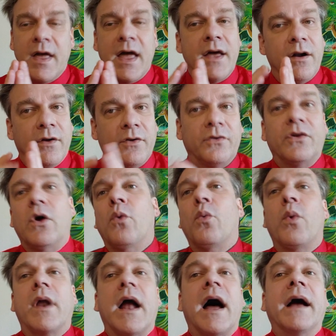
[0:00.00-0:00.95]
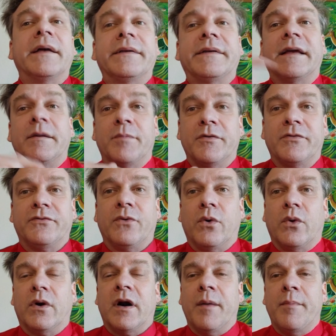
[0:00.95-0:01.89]
and also what I said
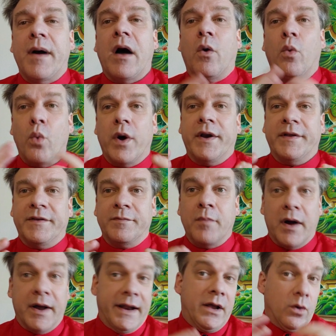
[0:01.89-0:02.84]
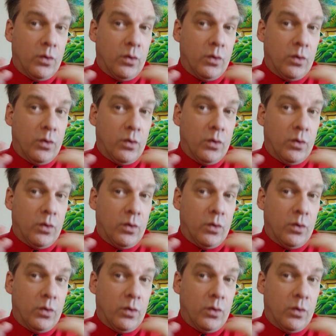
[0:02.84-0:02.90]
before about what is money,